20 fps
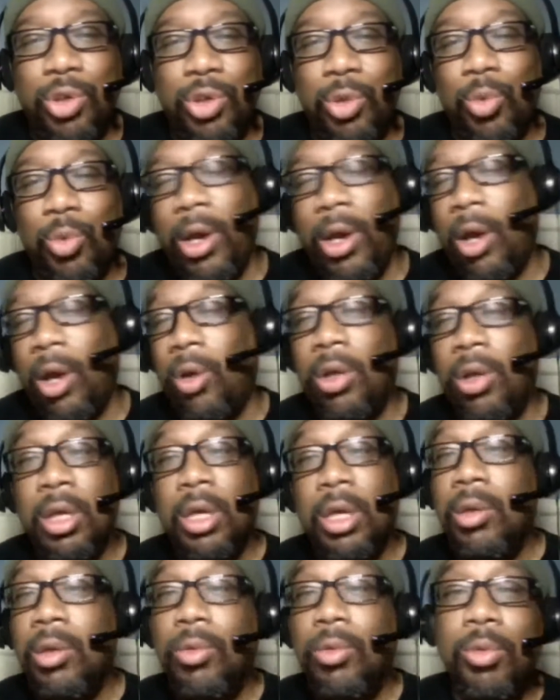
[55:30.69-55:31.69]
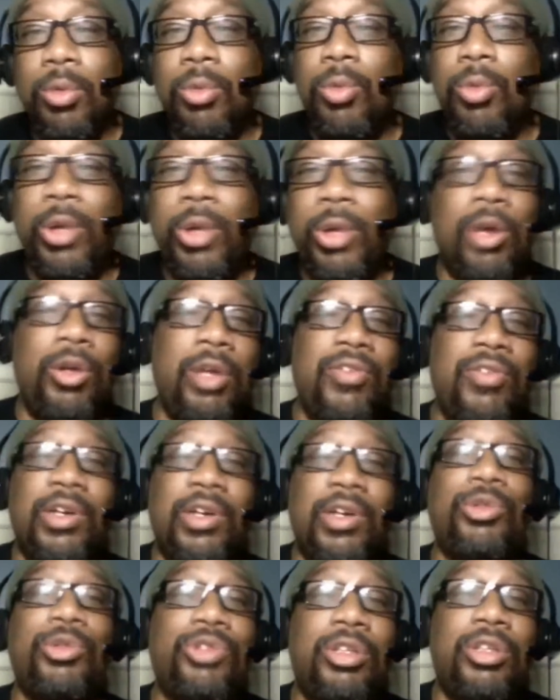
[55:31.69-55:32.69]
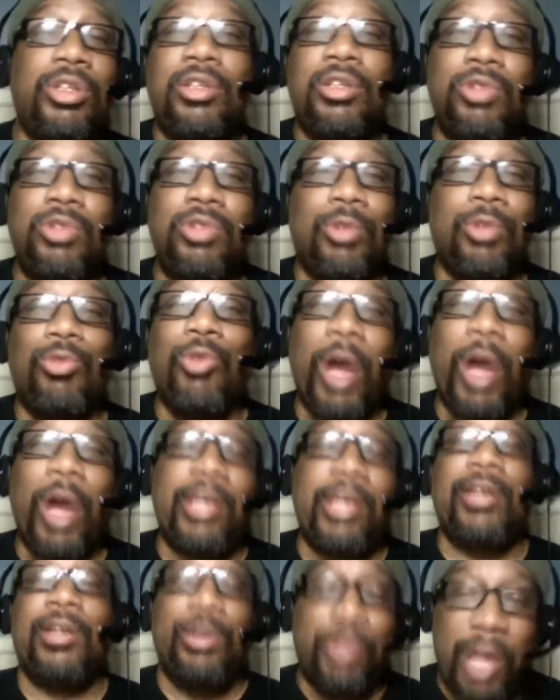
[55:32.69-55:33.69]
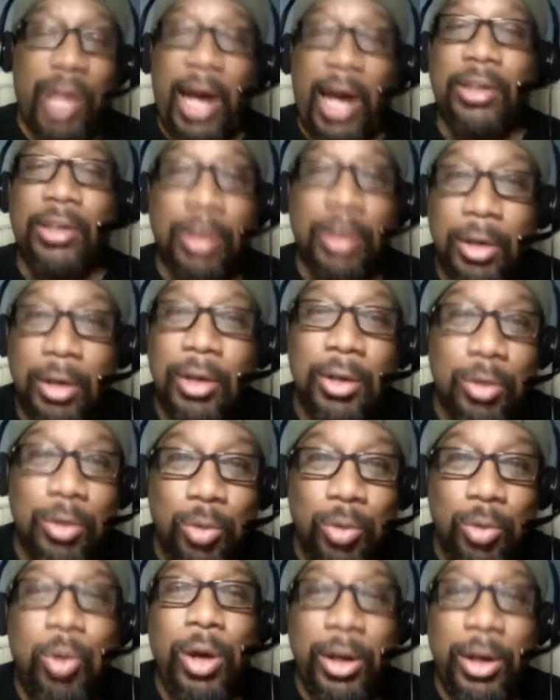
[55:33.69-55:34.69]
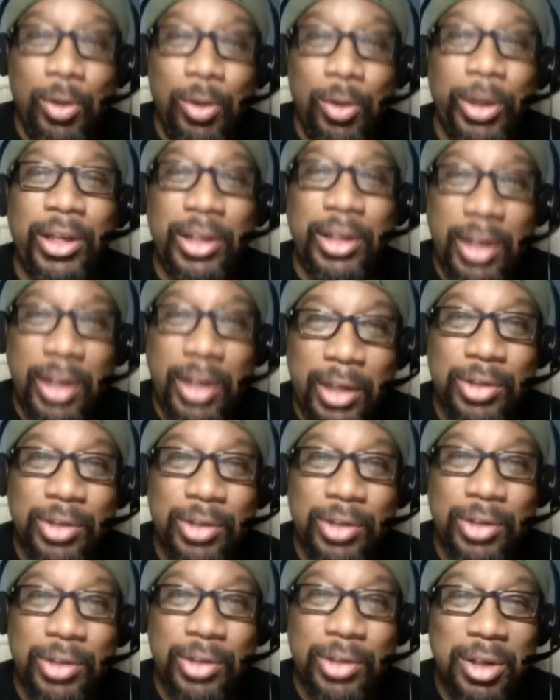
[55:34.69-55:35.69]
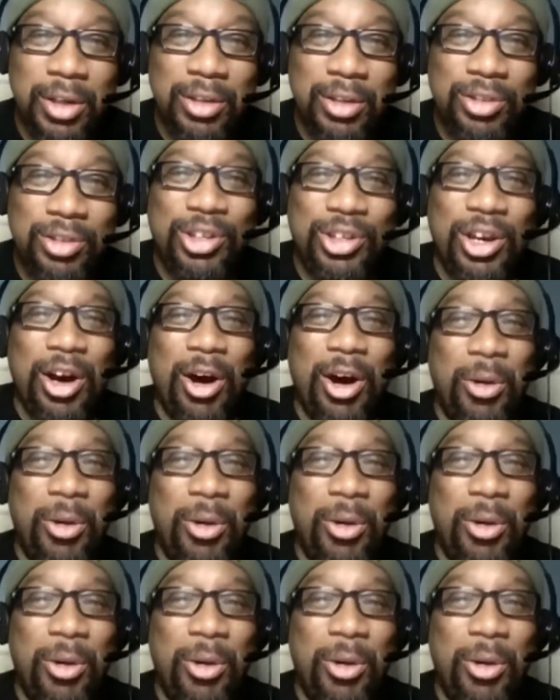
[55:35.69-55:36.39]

Well, we don't even go to the regular doctor when we need to. So,